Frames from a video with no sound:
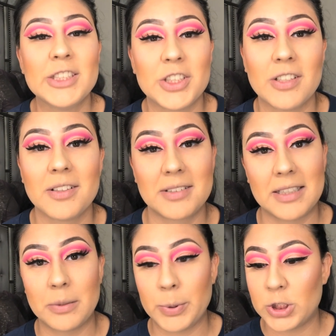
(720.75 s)
I should have looked
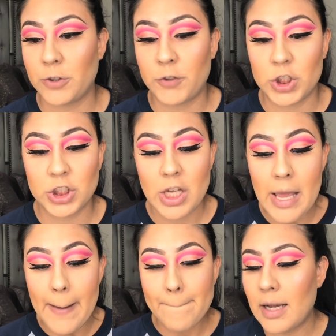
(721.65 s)
at the picture first.
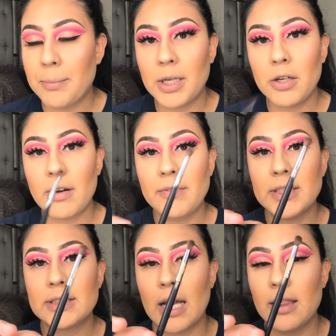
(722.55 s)
I'm going to grab
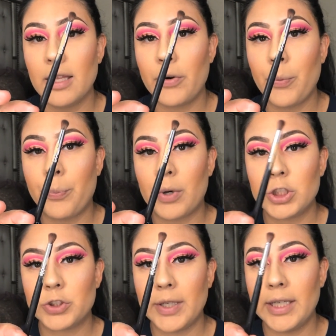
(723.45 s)
this little
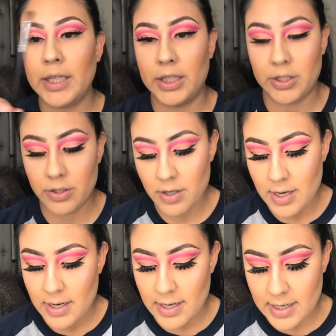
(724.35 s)
brush right here
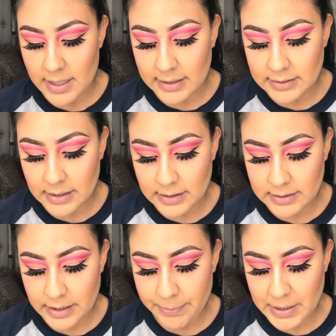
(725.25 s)
and
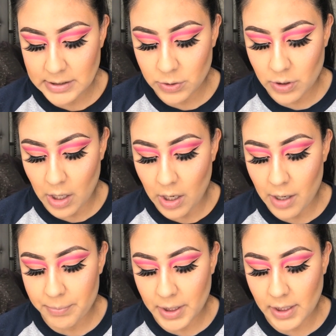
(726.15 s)
dip into the
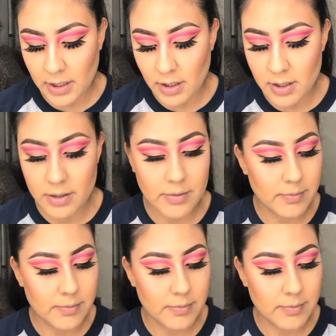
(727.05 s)
hot pink